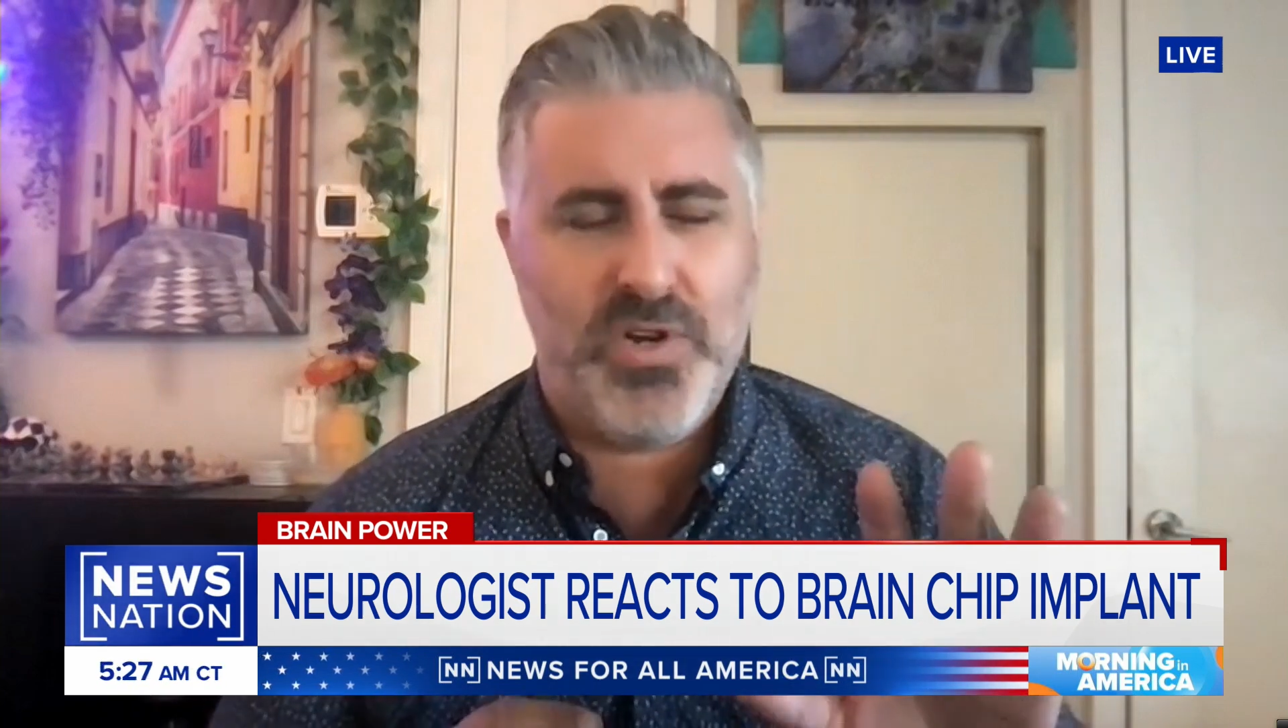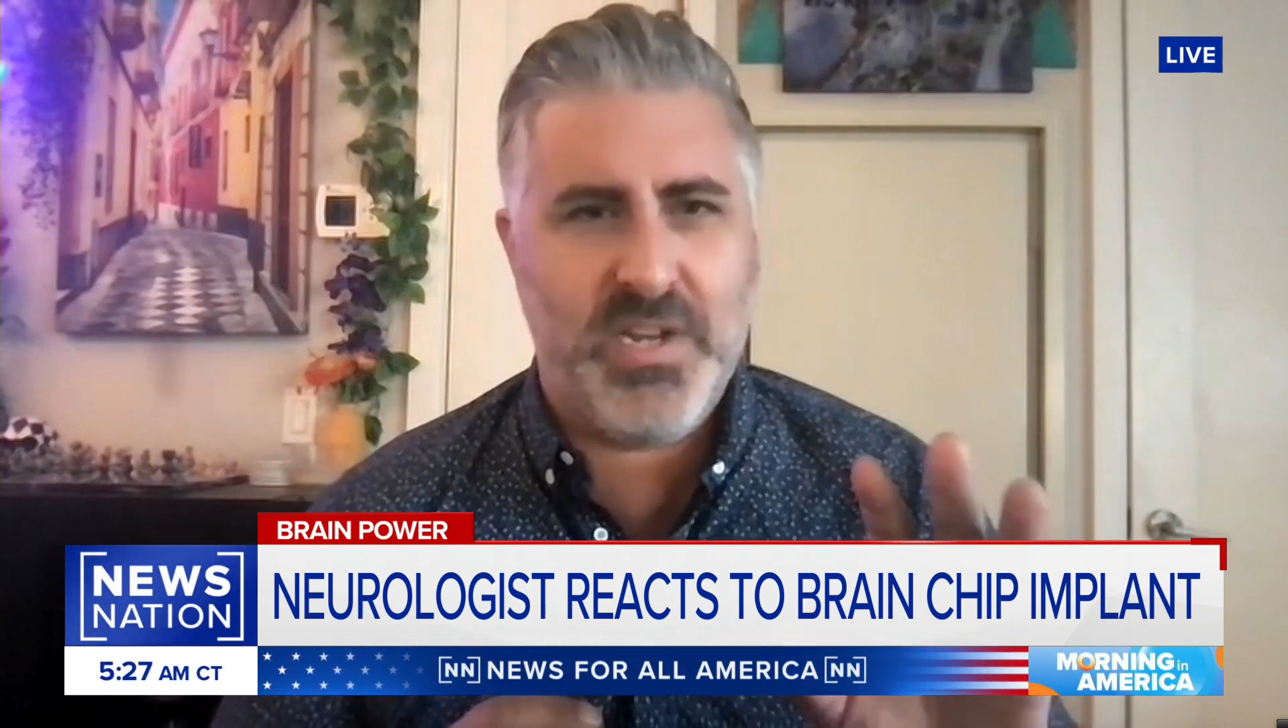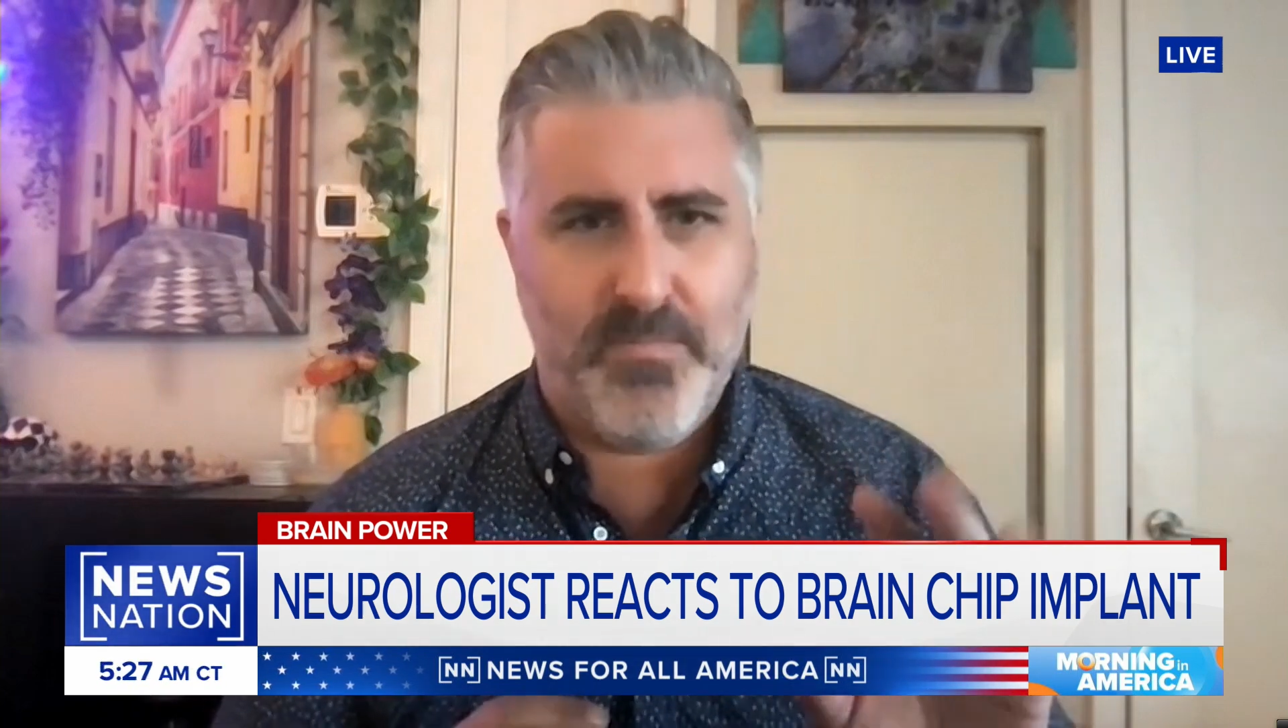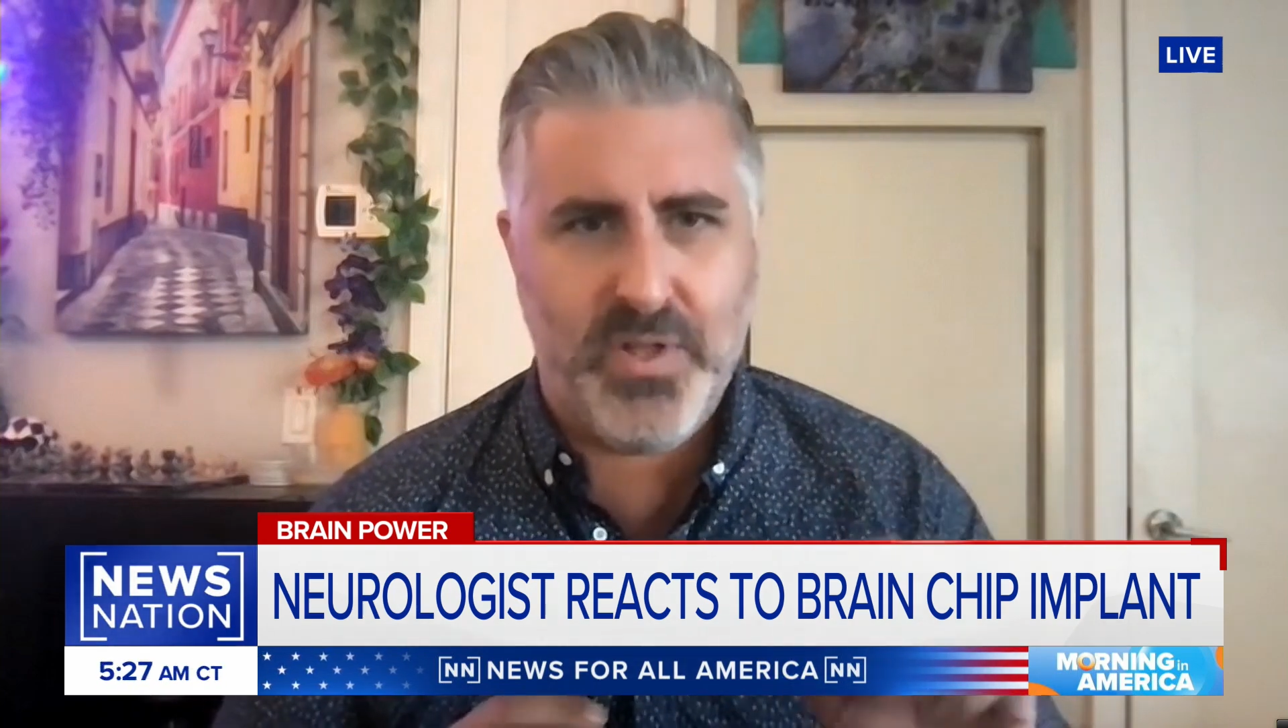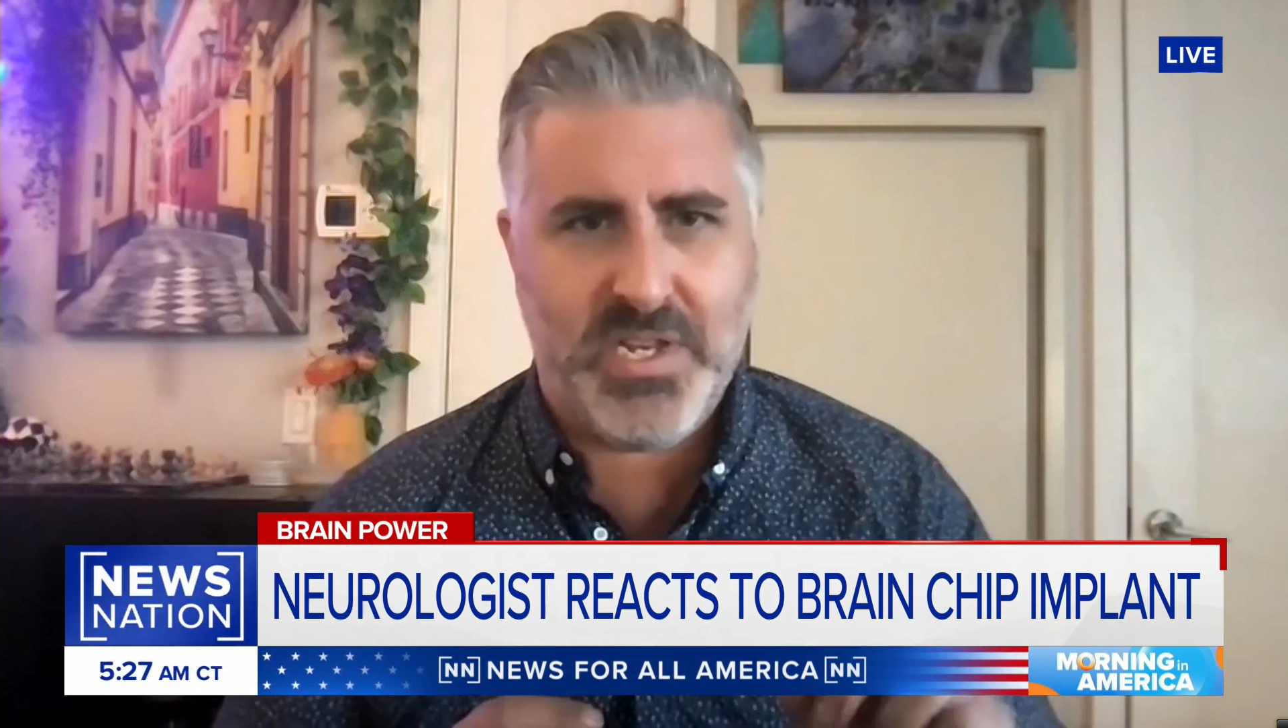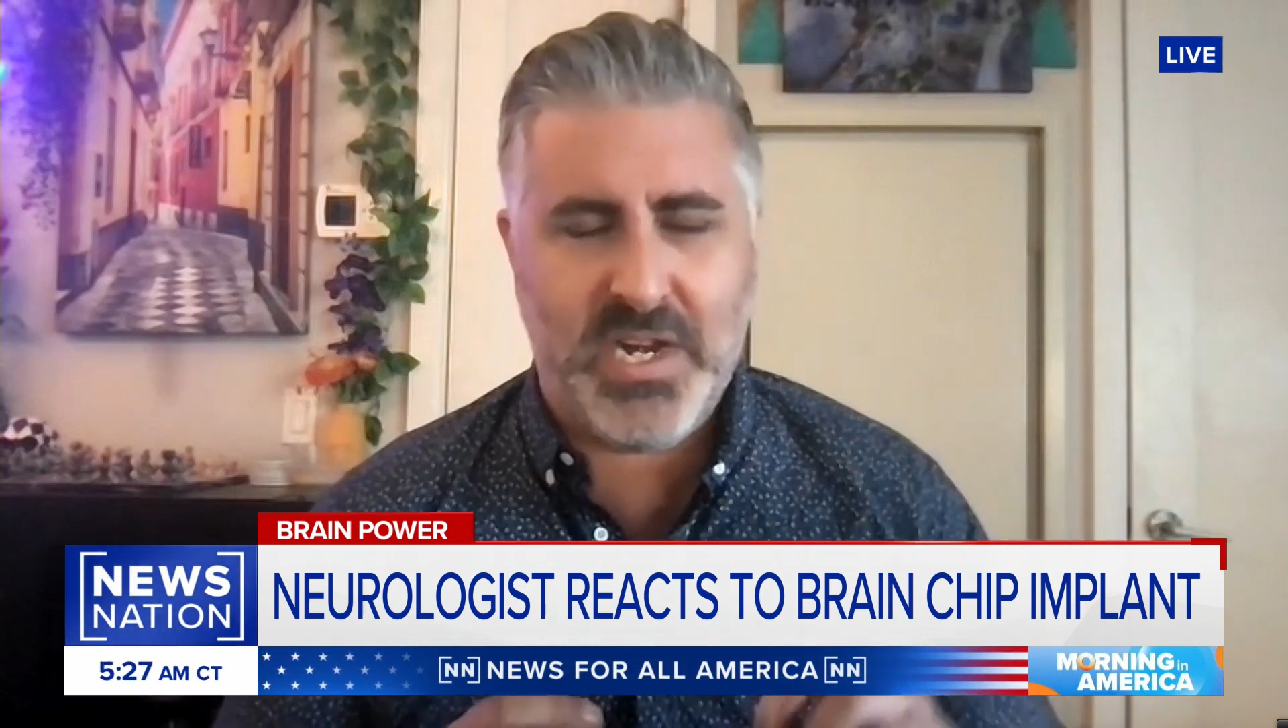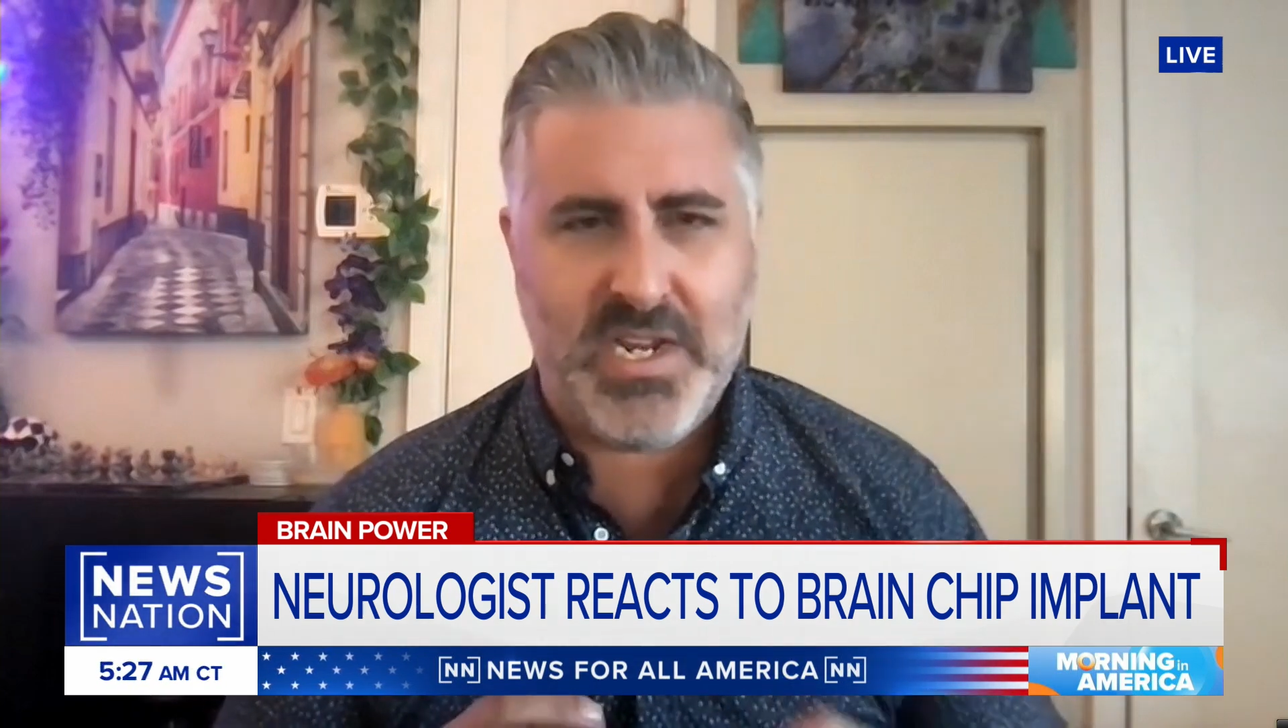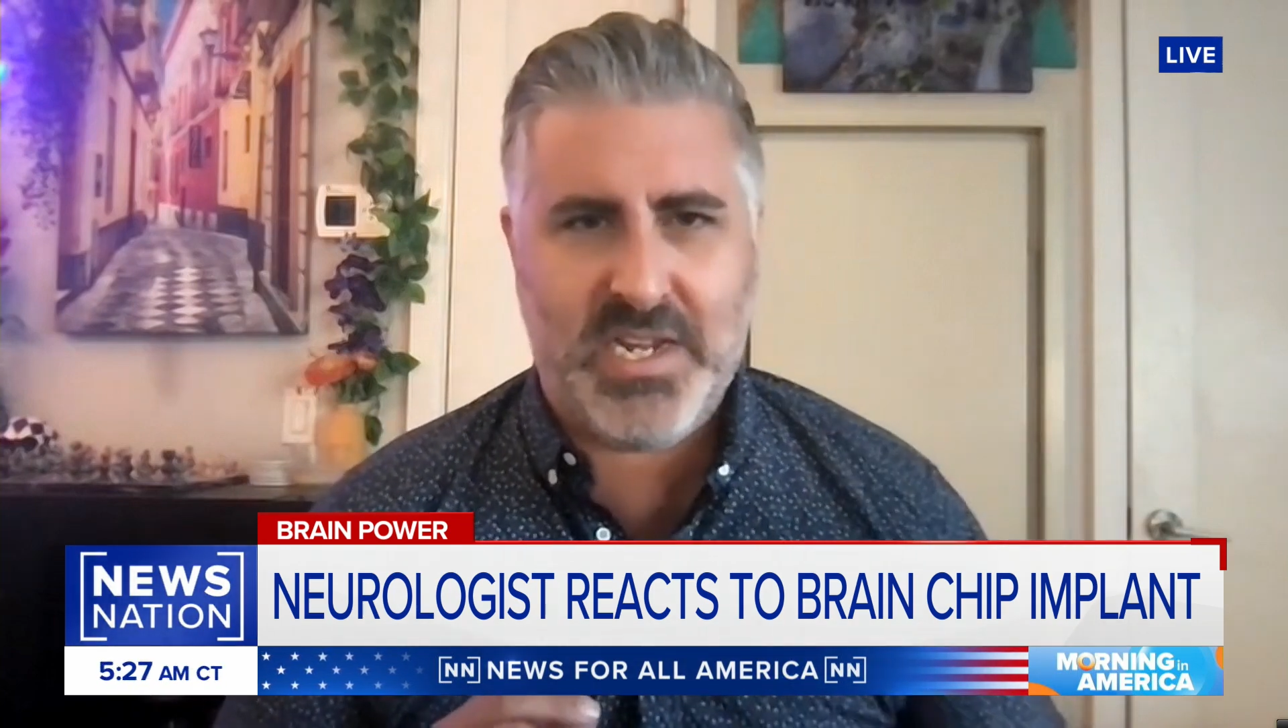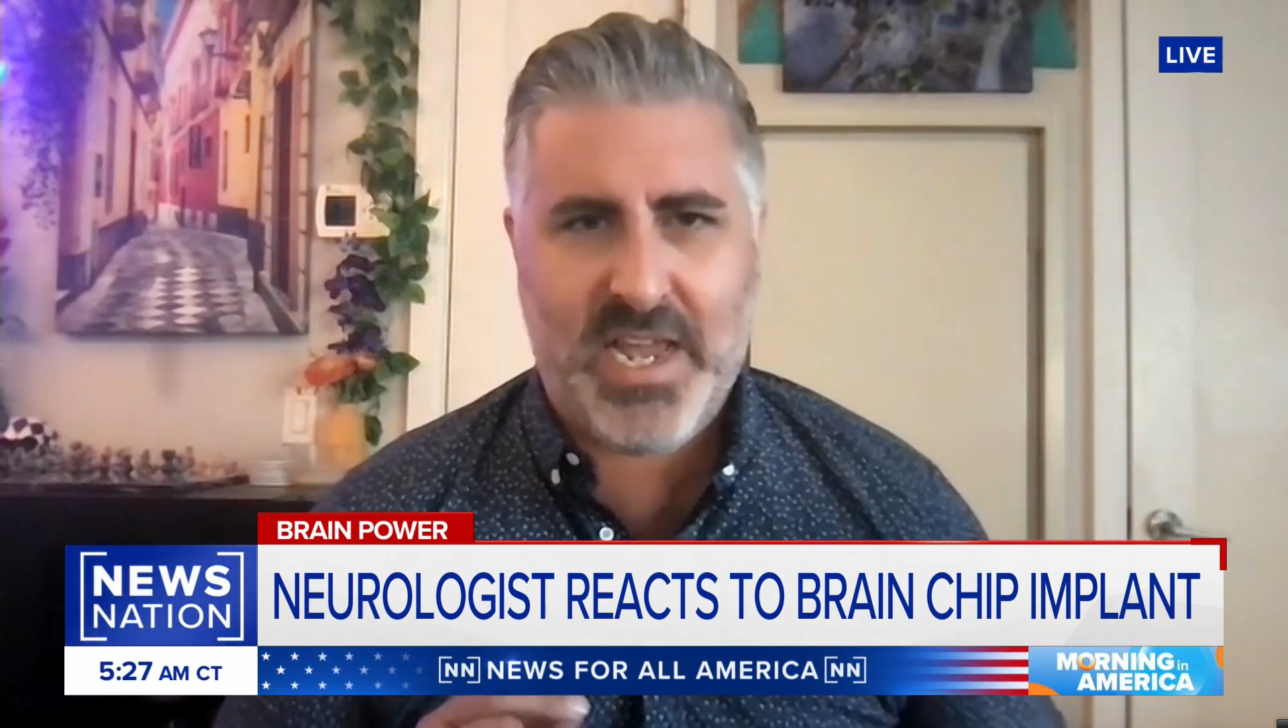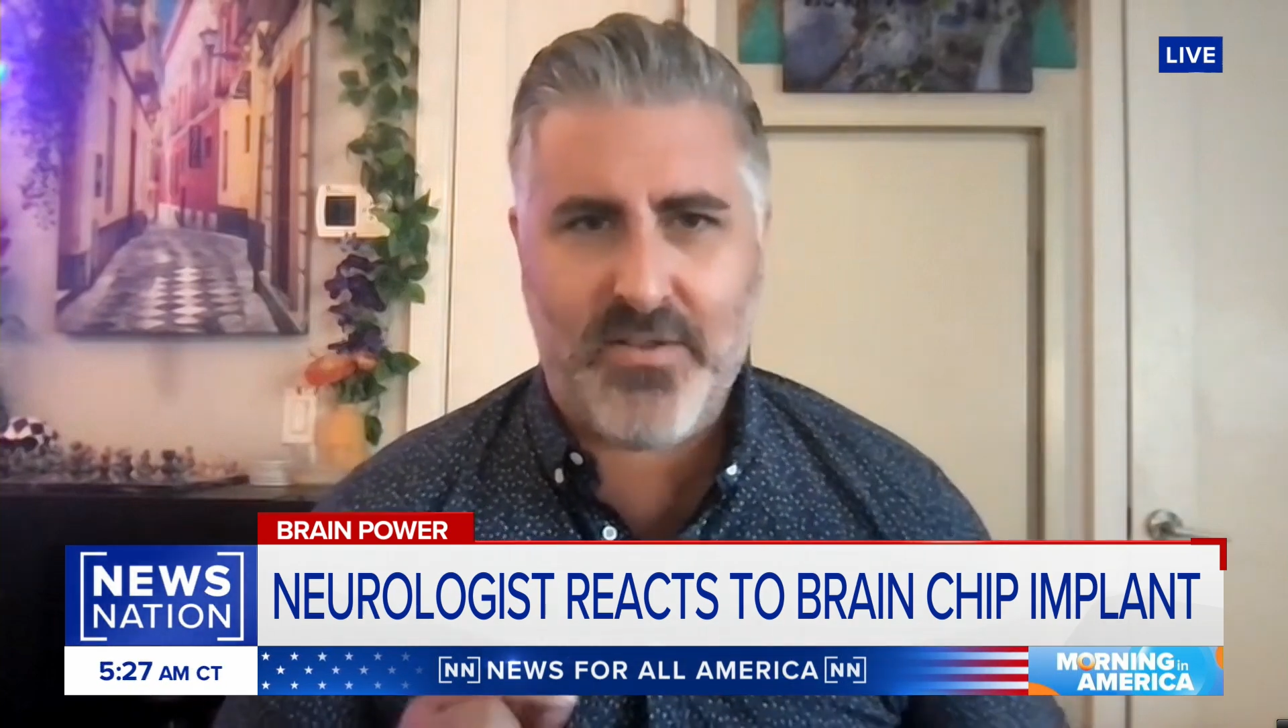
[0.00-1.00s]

simplicity's sake,